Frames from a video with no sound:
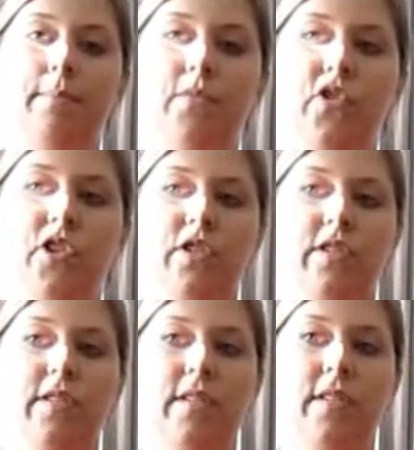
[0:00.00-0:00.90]
should
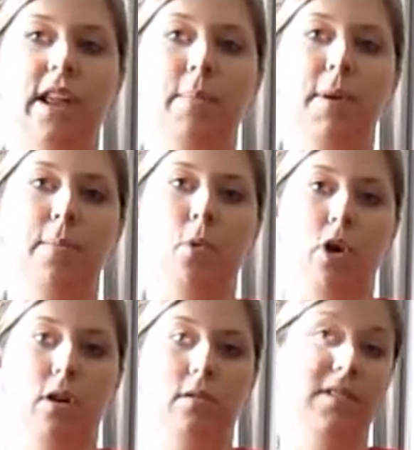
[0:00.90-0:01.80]
just let it be
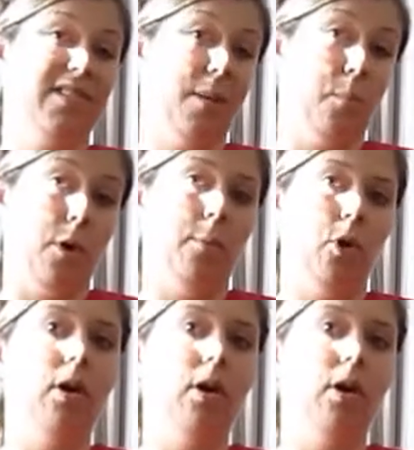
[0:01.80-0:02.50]
somewhat more